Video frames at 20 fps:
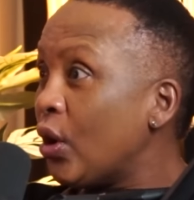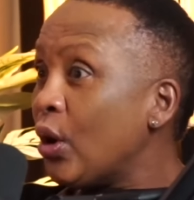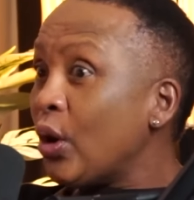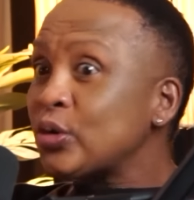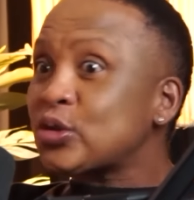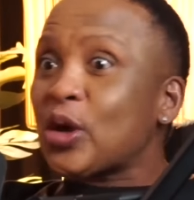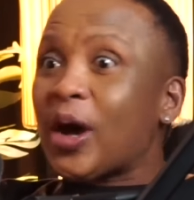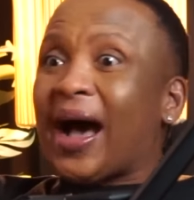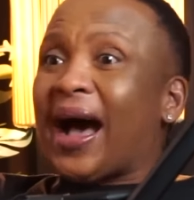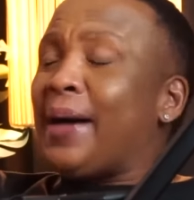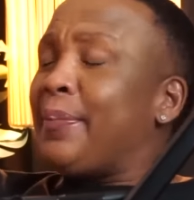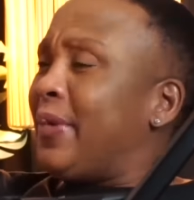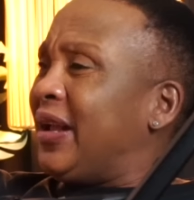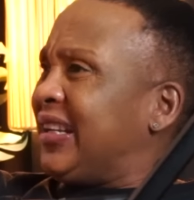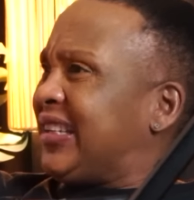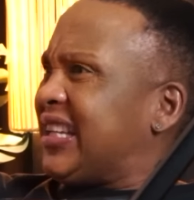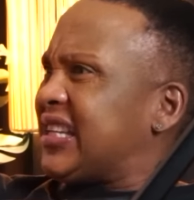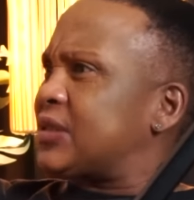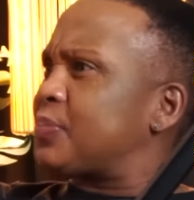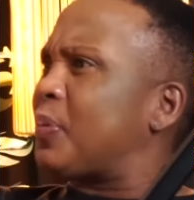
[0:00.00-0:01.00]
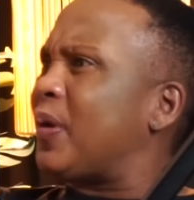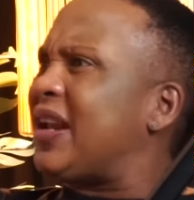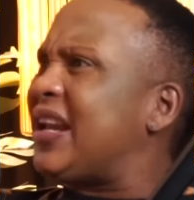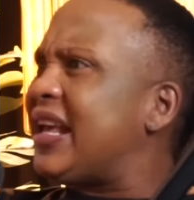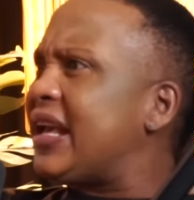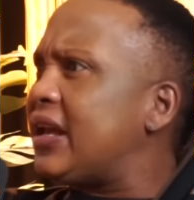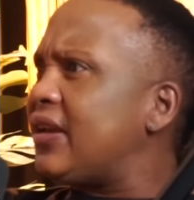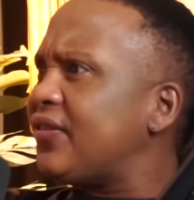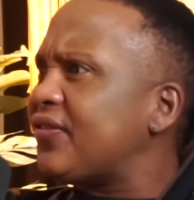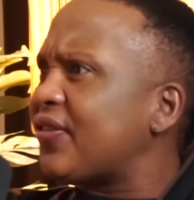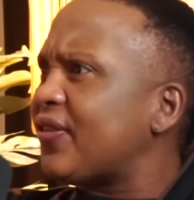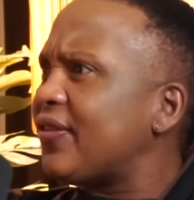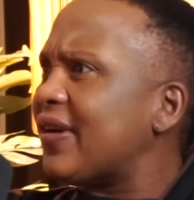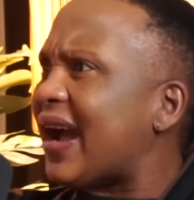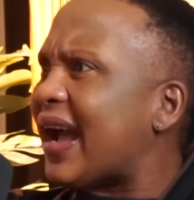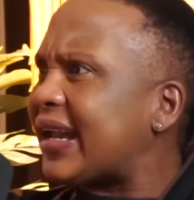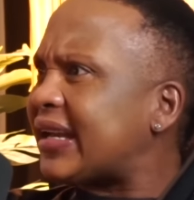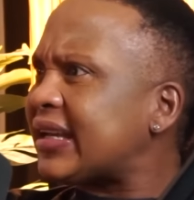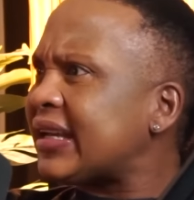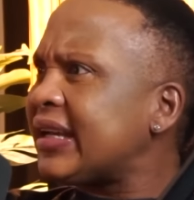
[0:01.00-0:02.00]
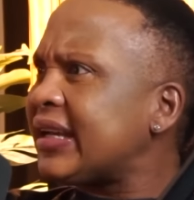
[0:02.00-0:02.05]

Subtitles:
So I'm in disbelief, right?